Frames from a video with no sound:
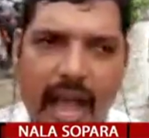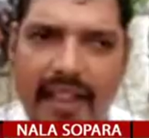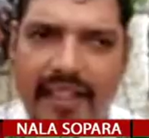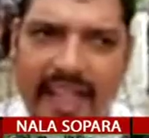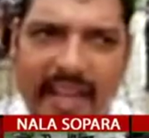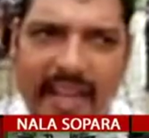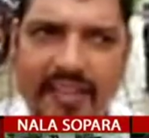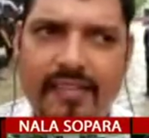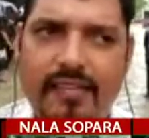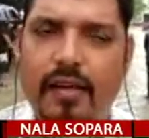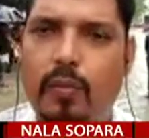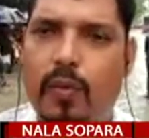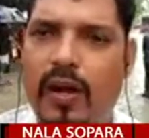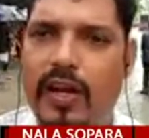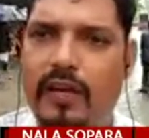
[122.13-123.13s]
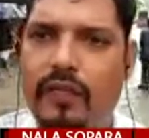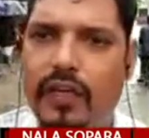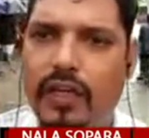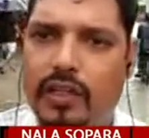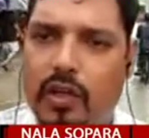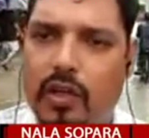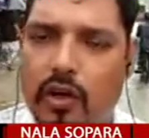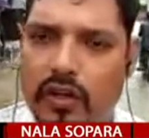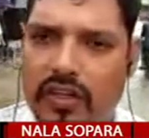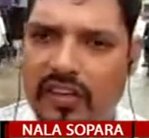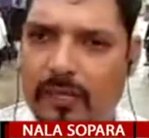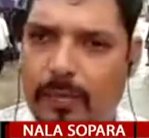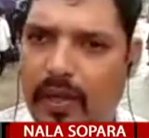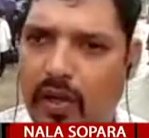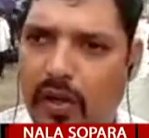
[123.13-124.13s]
and that's the worry for the
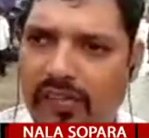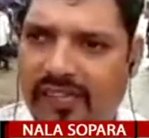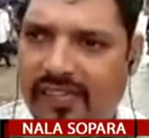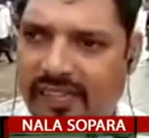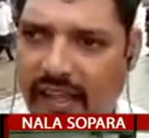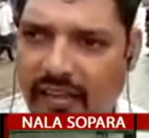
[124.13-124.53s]
authorities because